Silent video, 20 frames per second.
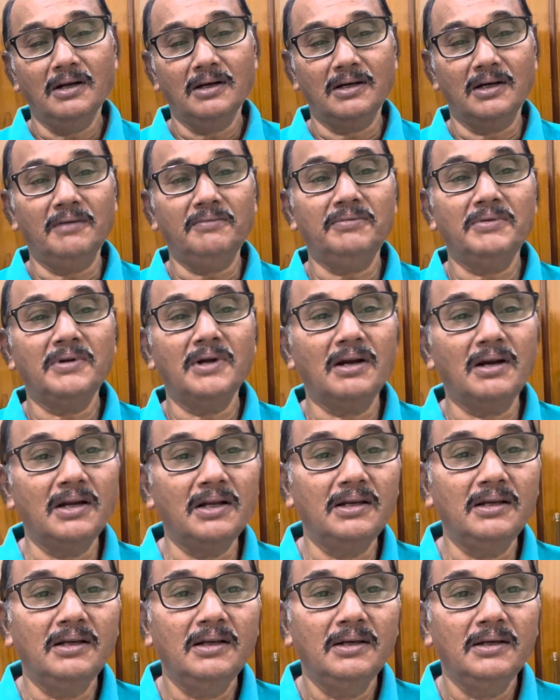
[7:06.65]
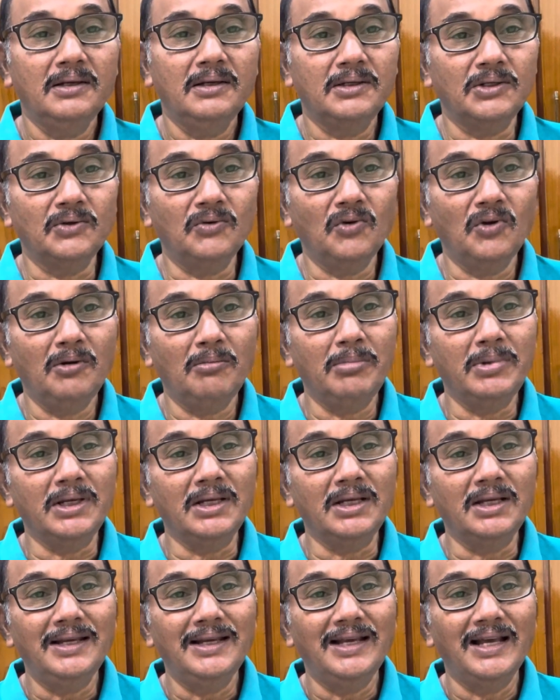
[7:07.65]
definitely you will
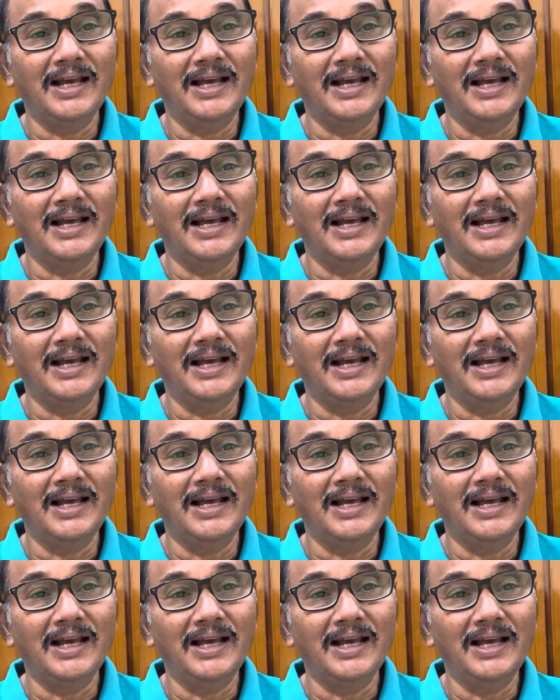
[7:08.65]
be